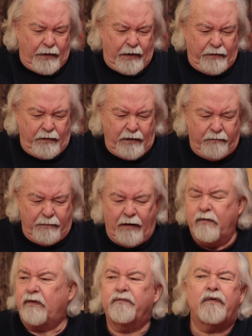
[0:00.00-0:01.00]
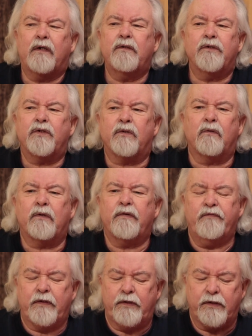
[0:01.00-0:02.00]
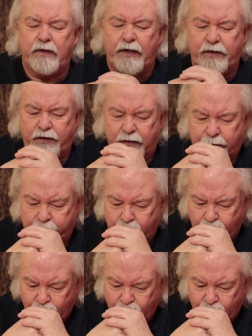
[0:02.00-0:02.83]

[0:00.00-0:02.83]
and the amount of understory vegetation